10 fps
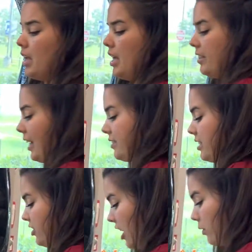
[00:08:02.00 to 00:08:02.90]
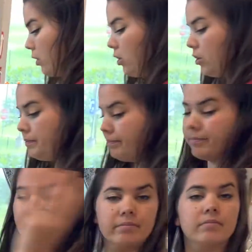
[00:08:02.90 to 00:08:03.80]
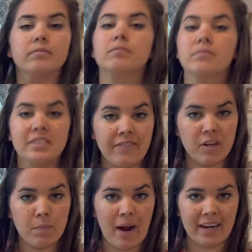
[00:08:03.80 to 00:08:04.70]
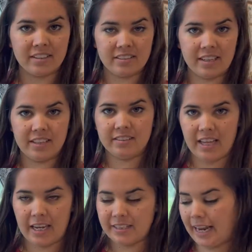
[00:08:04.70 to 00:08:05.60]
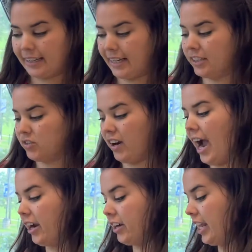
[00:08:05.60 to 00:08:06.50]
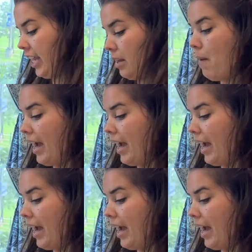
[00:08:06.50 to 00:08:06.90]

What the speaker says: that's the general safety practices and techniques for ironing in my